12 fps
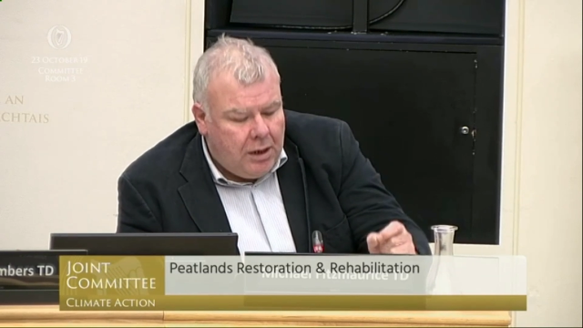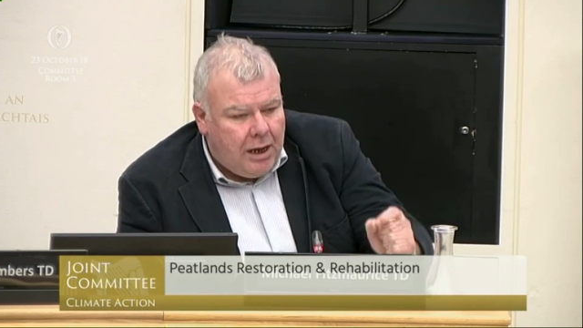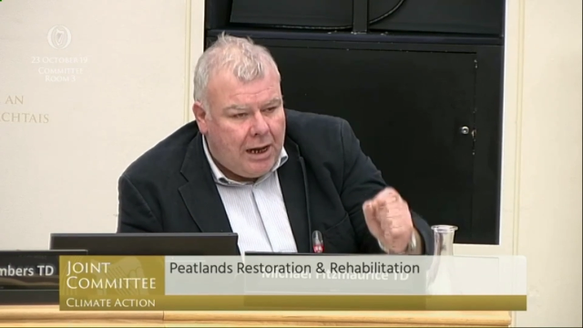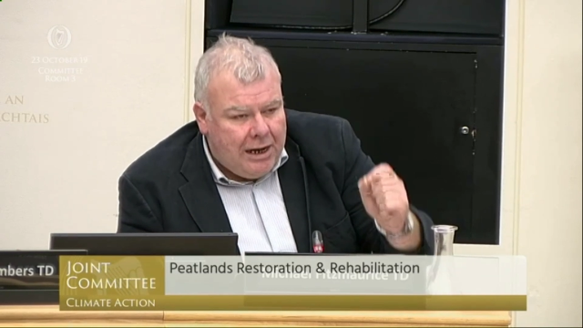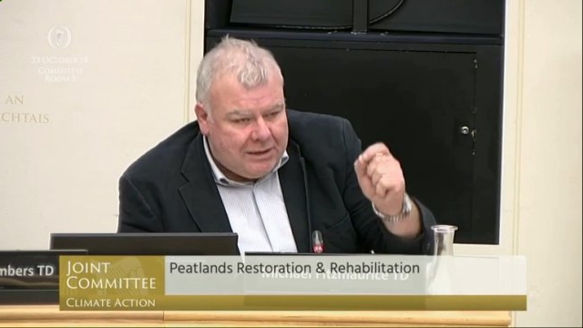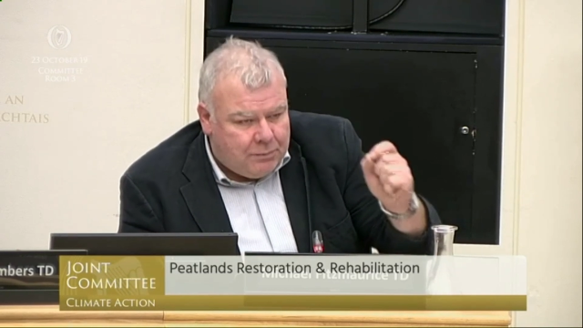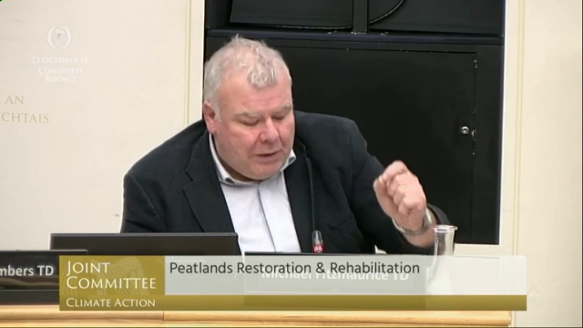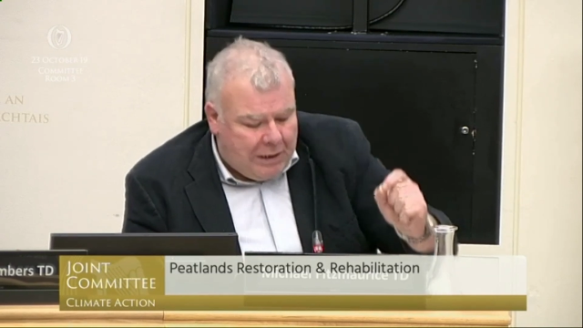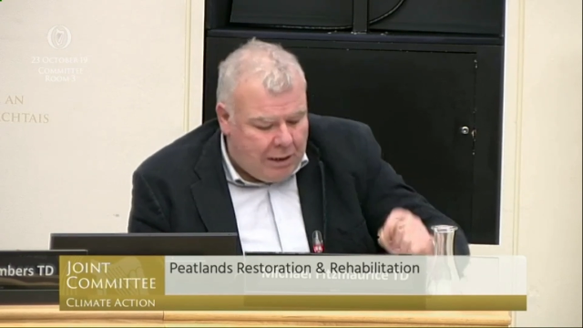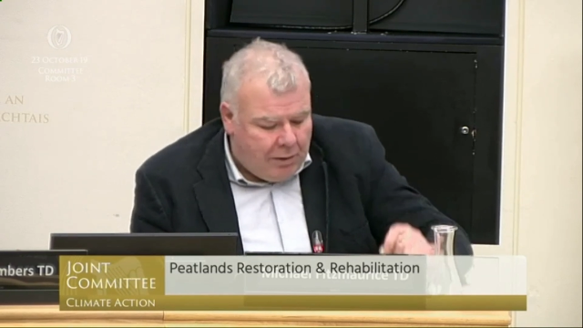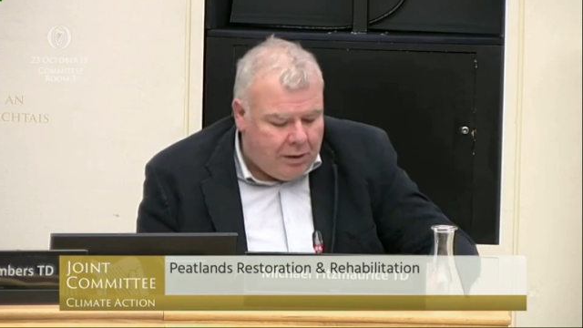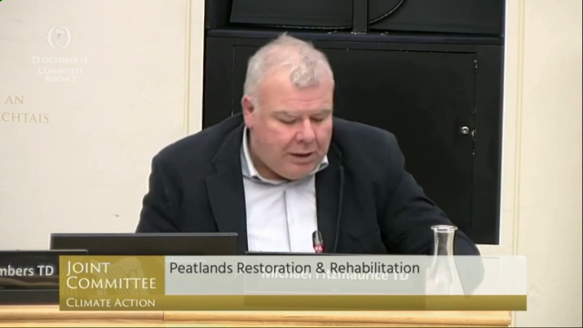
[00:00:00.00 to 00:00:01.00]
And let's be
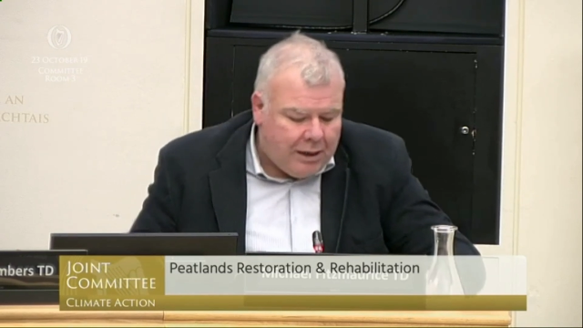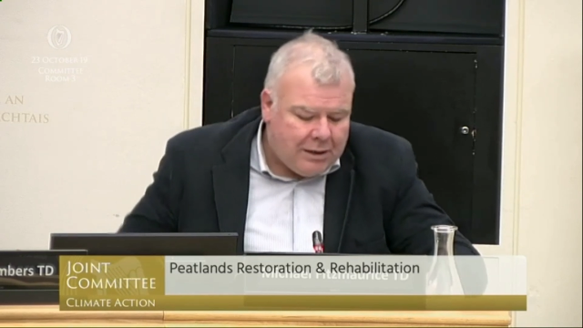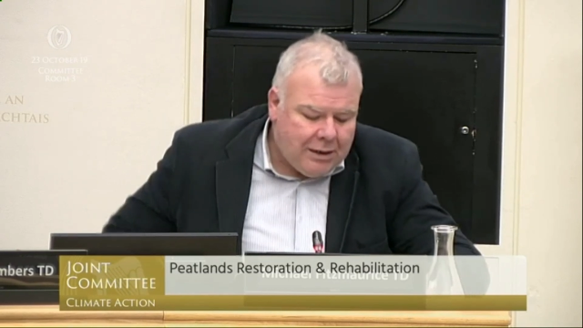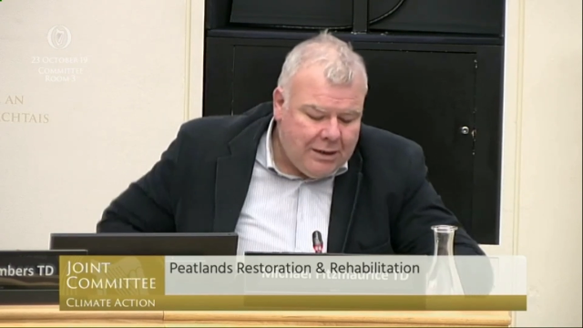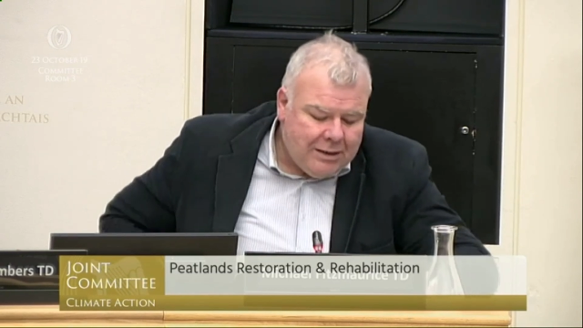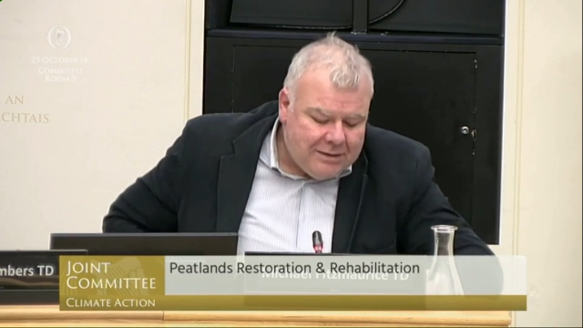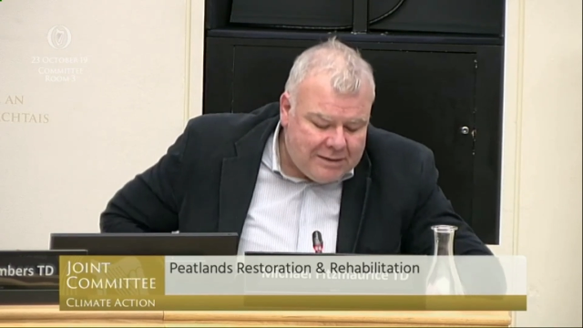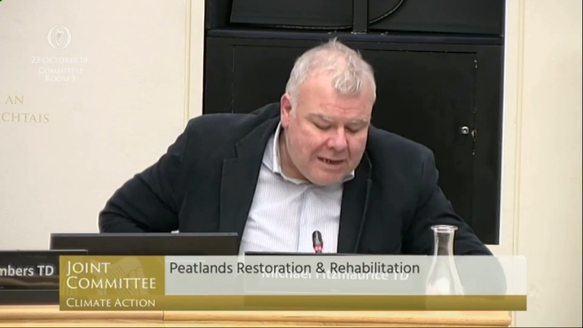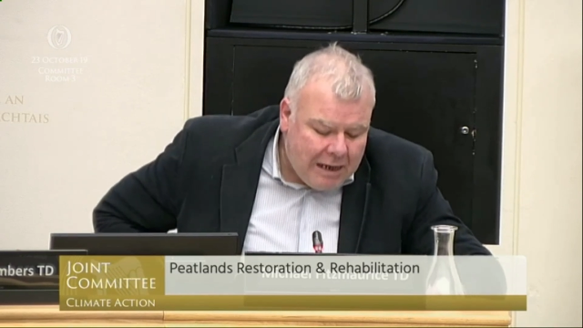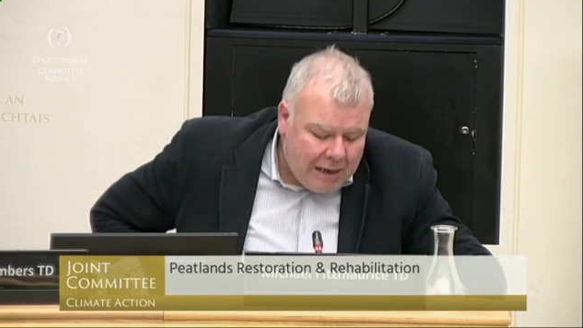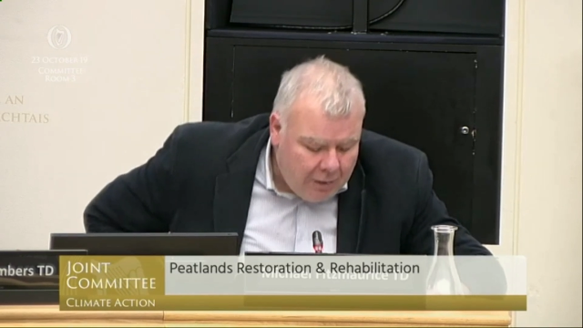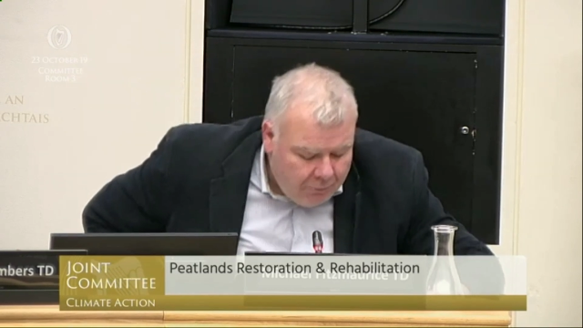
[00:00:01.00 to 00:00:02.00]
clear on that.
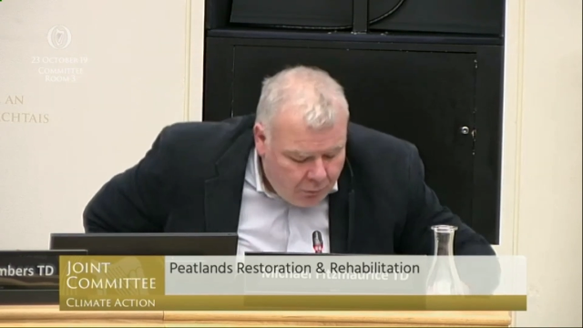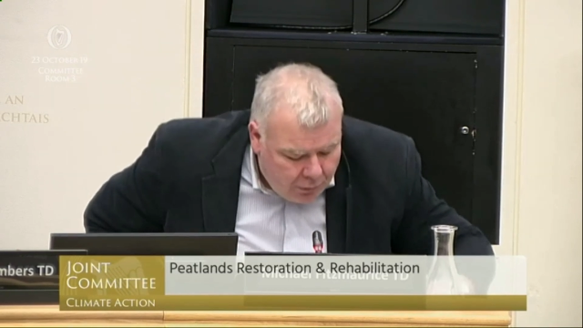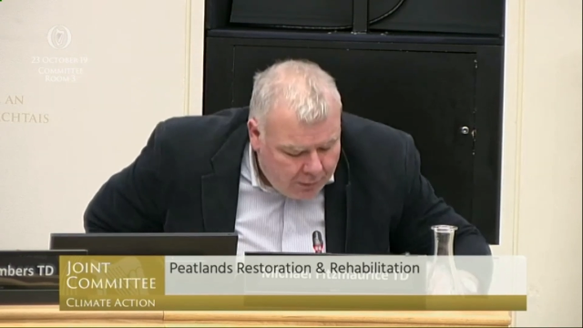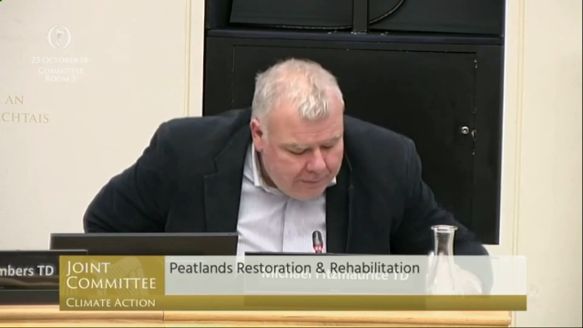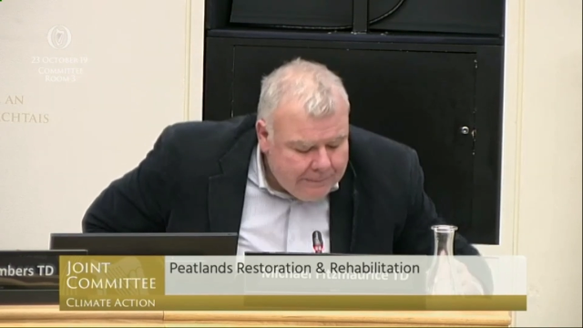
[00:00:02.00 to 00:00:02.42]
Second of all,